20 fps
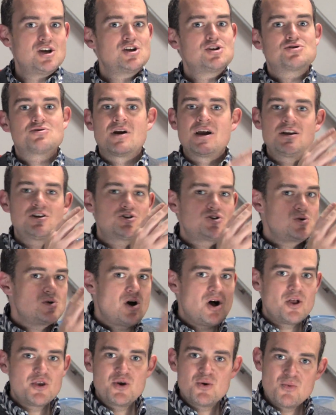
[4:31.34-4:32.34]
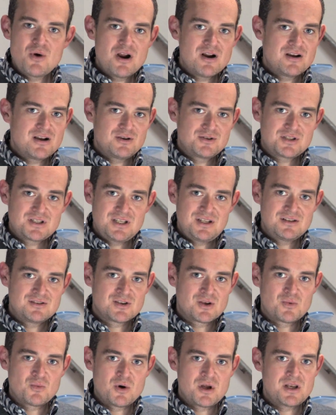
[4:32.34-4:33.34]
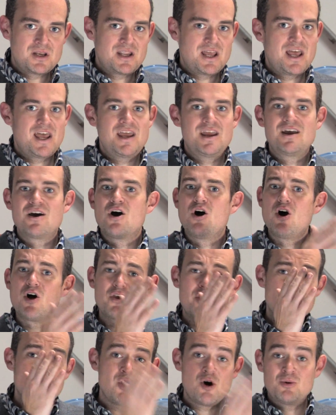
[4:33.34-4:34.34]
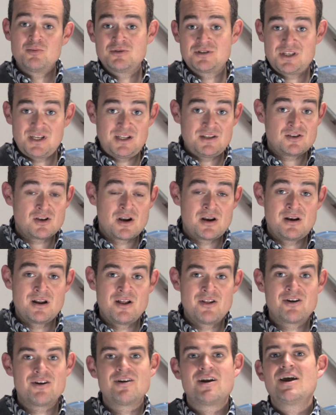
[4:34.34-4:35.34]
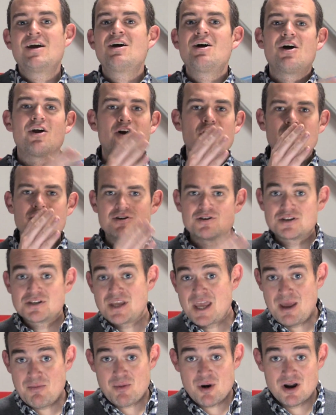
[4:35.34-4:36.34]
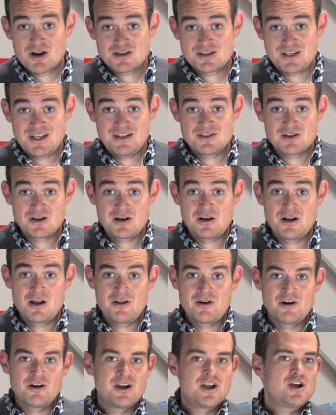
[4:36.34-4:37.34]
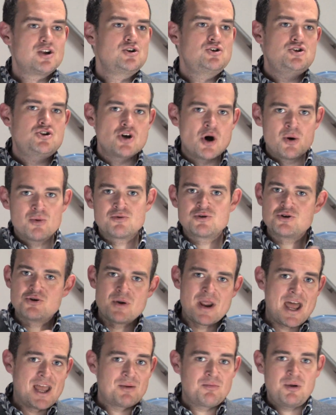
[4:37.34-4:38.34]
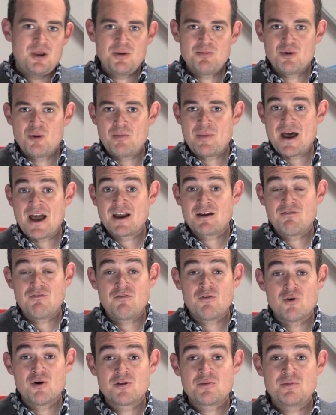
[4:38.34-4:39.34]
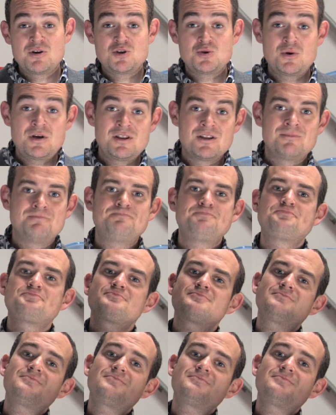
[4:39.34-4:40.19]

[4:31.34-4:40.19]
try and shoot all your warehouse scenes on one day, all your home scenes on another, and all your skate park scenes on another. Don't drag people back and forth between them,